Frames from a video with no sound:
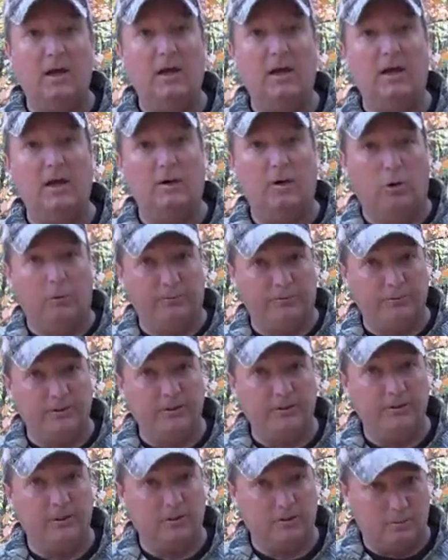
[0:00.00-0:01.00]
and
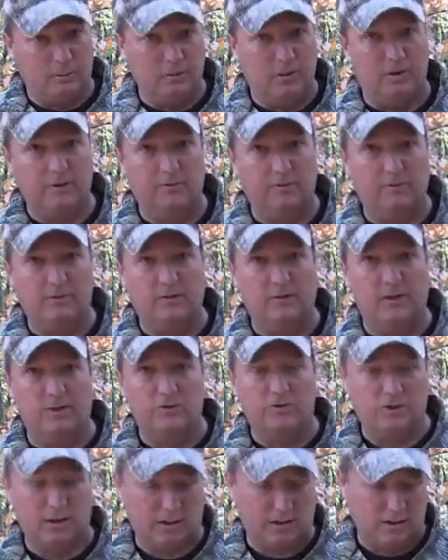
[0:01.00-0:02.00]
hopefully they come around during the day
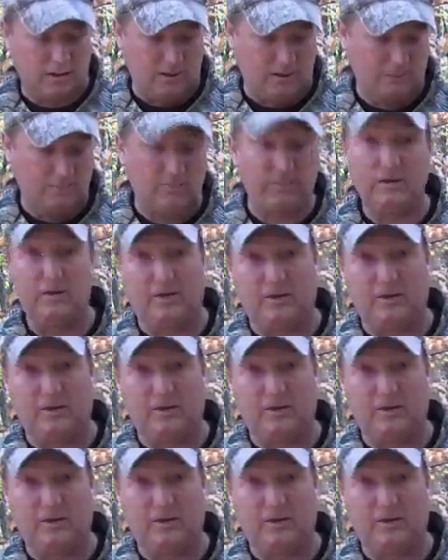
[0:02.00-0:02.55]
to check on it.